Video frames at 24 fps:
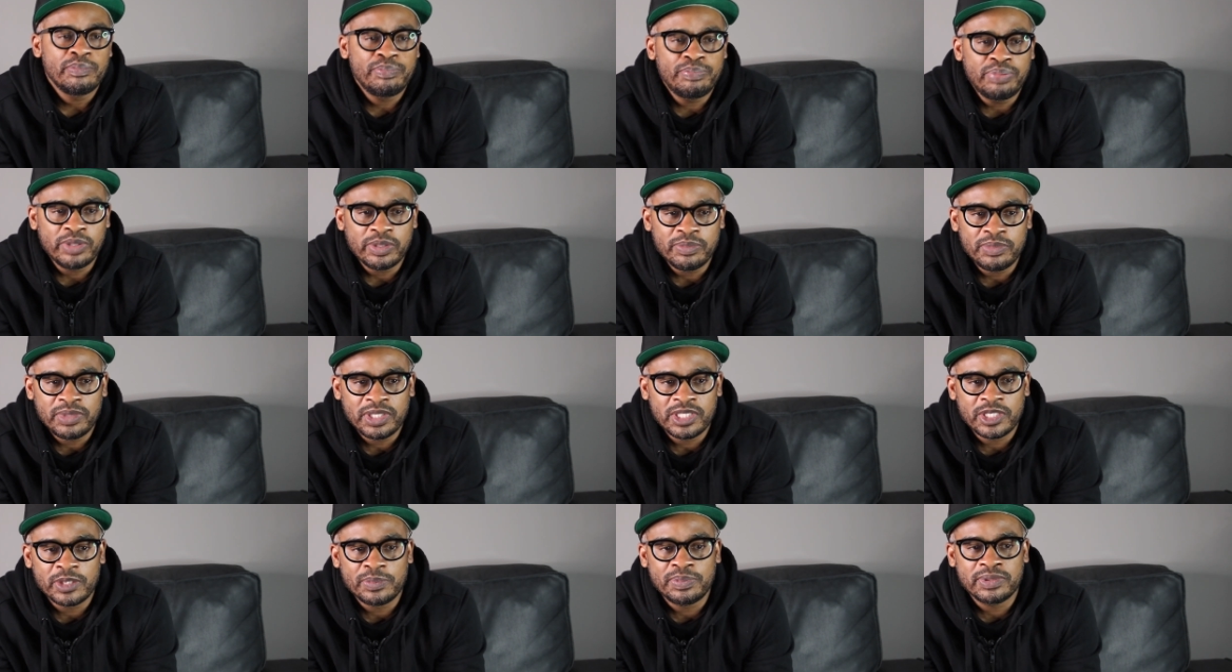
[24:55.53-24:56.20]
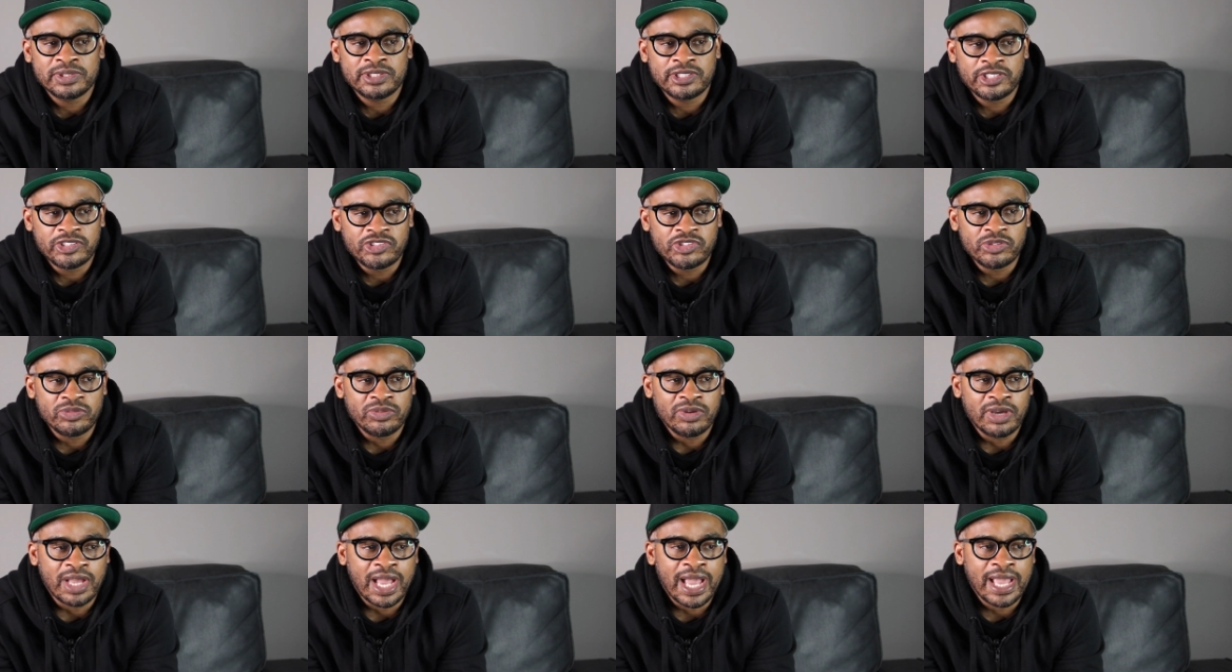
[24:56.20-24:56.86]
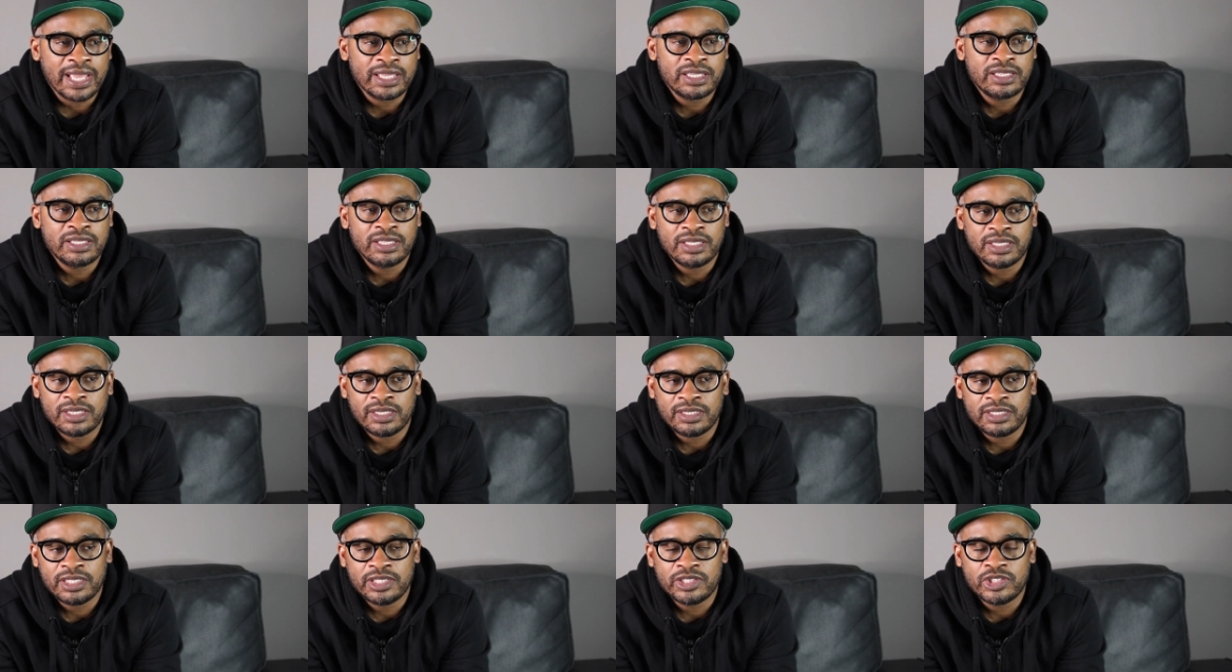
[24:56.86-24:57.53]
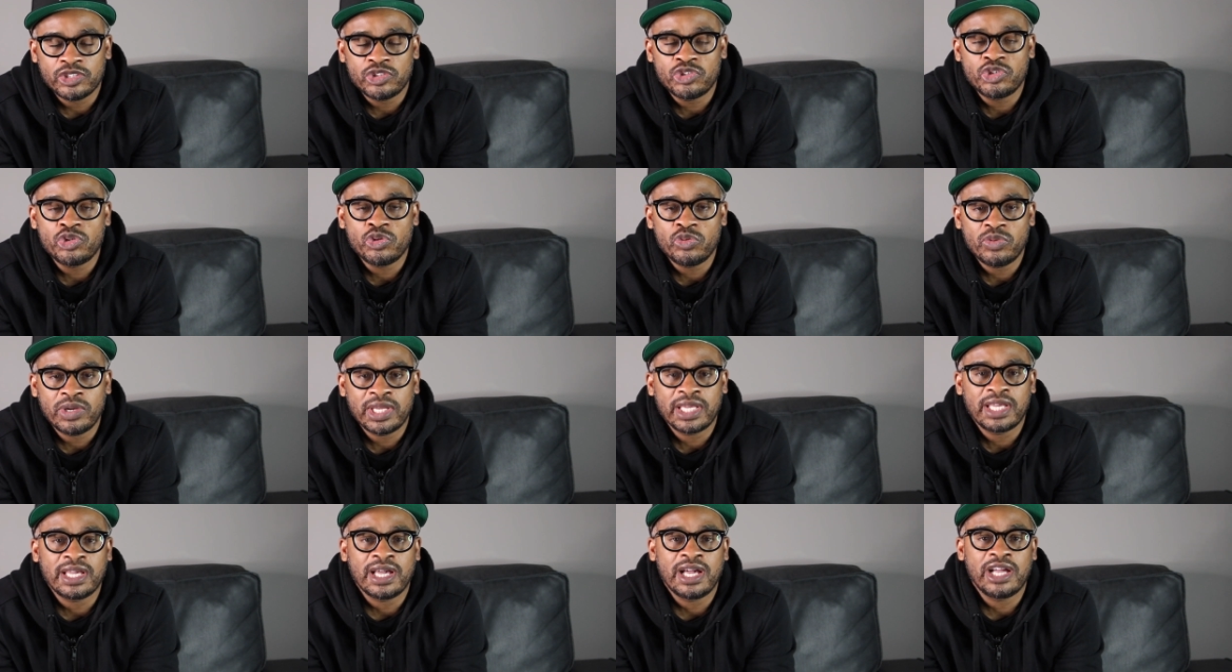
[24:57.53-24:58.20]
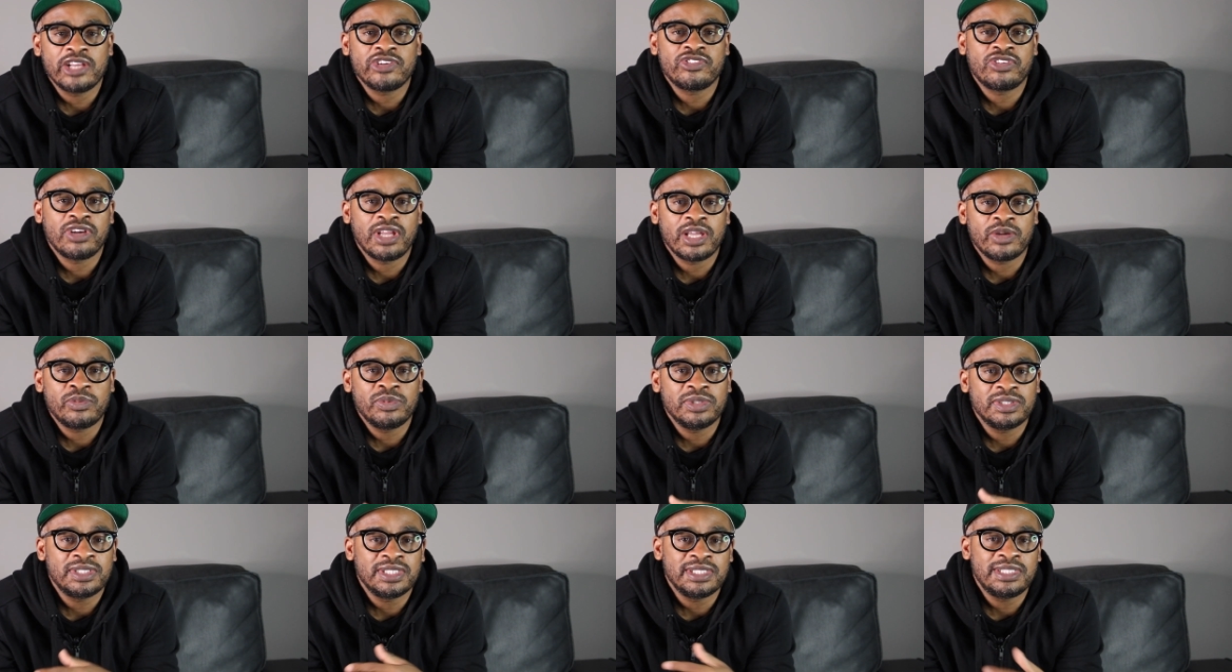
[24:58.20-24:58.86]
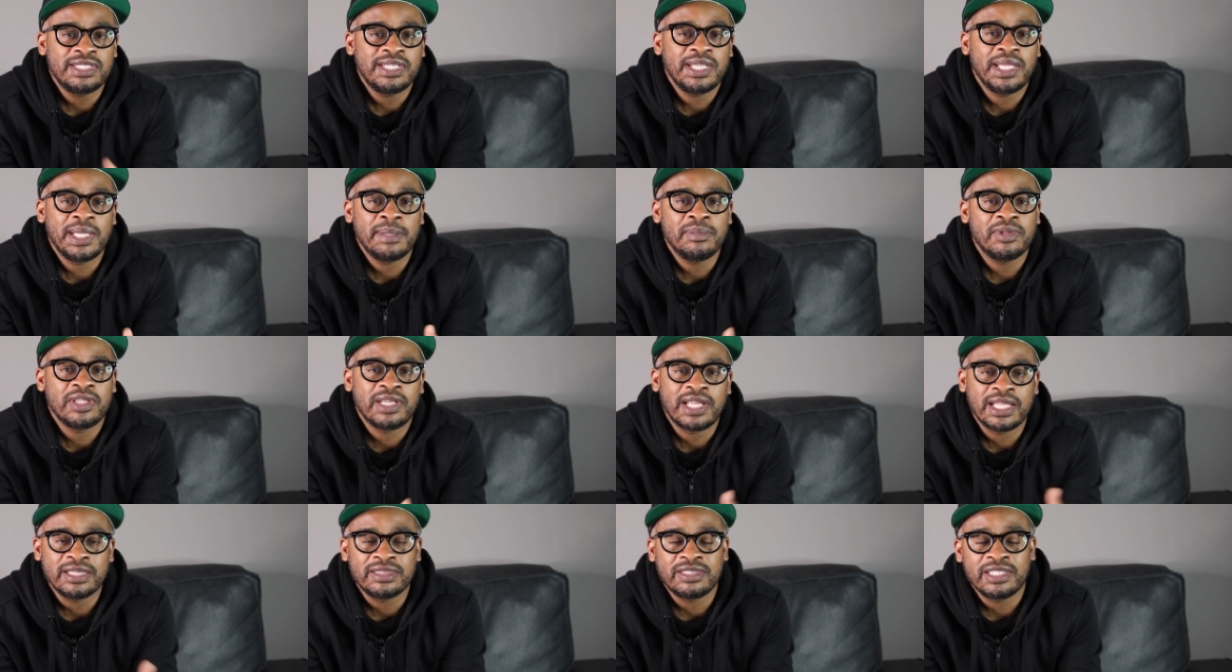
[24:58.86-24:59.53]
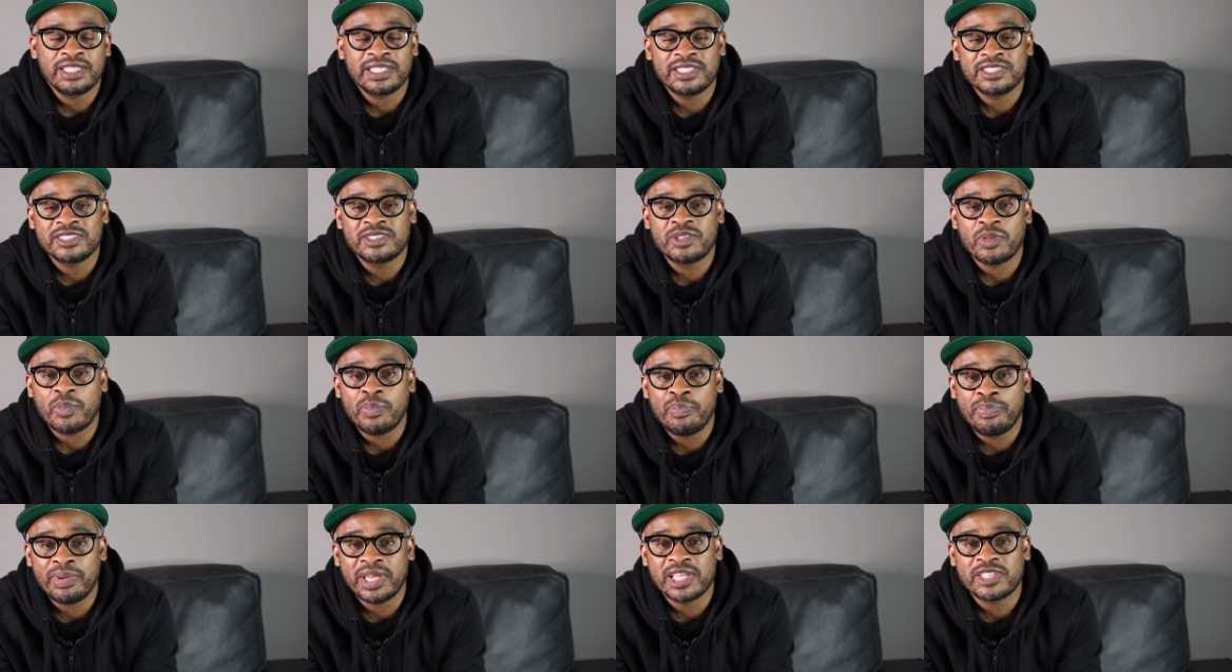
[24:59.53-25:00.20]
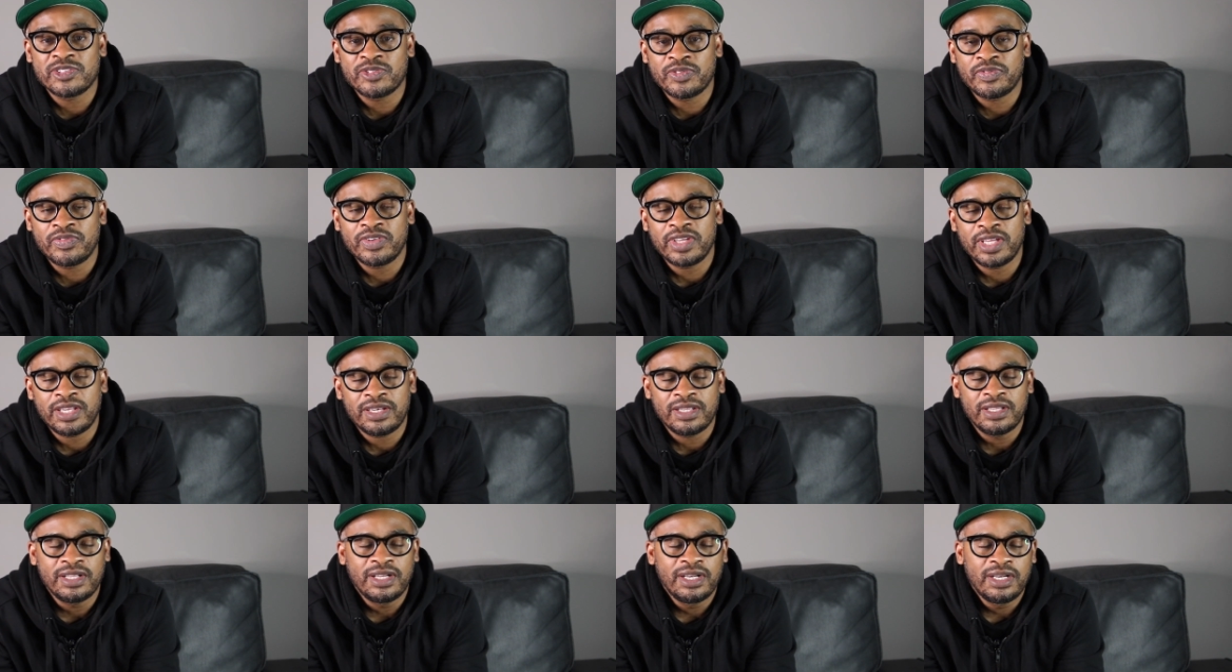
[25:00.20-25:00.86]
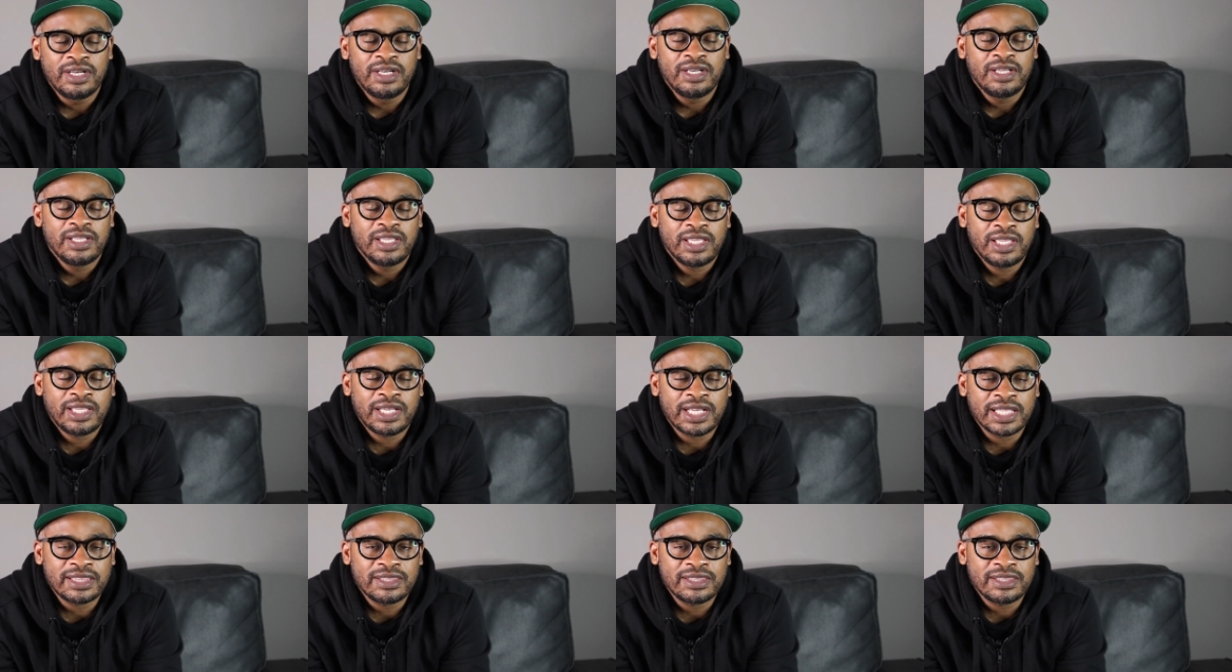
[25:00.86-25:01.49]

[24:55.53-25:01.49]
Put me in a position where I can get a two-way contract with the team that I think is the best fit. And I